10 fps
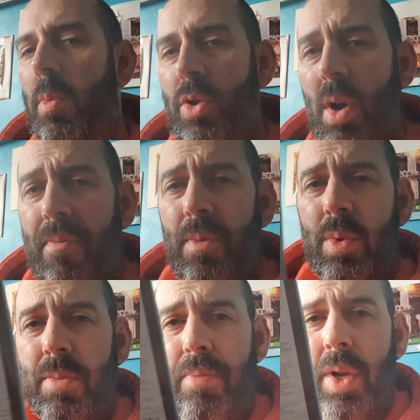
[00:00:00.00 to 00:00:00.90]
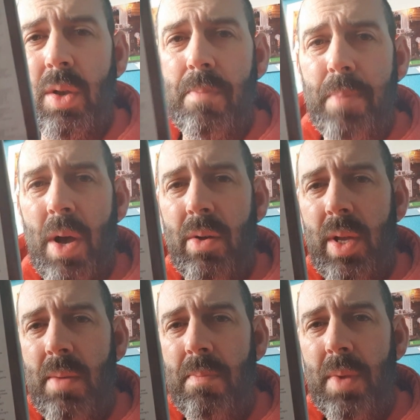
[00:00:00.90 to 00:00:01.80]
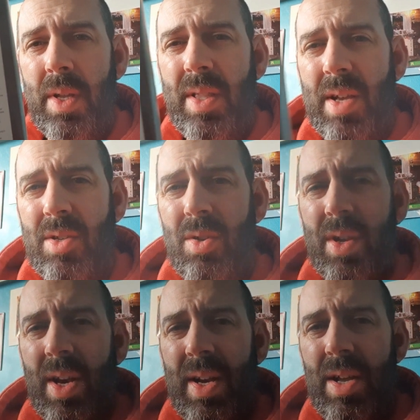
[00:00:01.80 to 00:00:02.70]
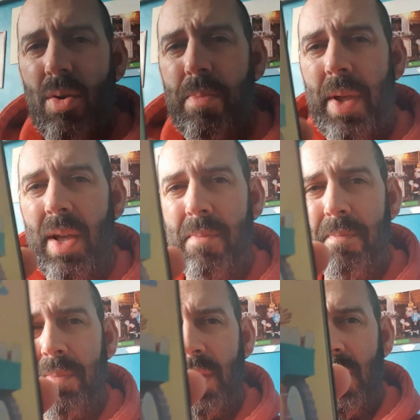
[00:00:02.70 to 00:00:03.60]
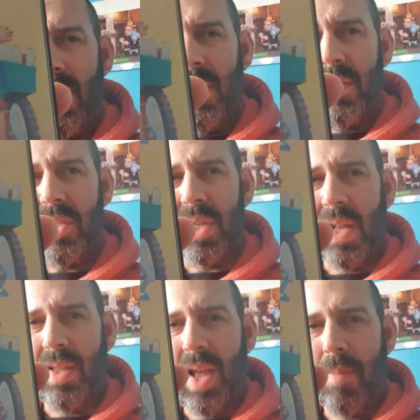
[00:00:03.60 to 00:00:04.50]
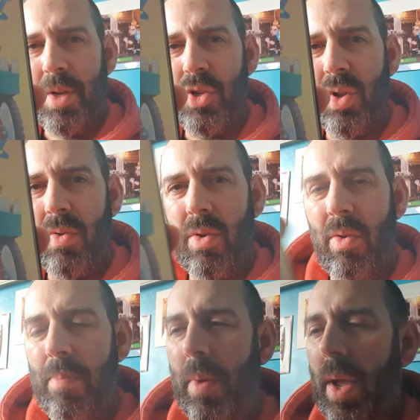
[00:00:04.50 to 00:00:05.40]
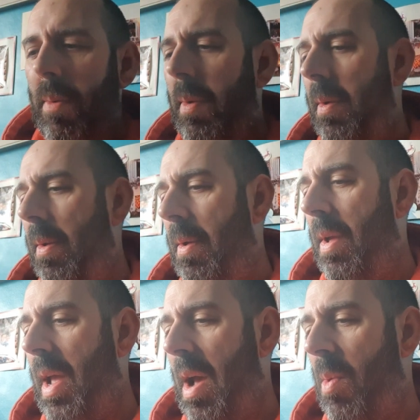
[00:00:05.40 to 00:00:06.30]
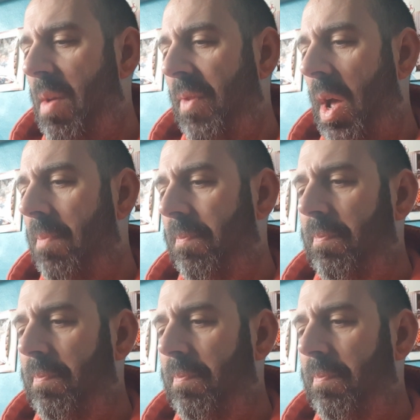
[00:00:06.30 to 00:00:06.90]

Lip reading: which I thought was a pretty good bargain. Does look a little bit sun damaged, I've got to admit. However,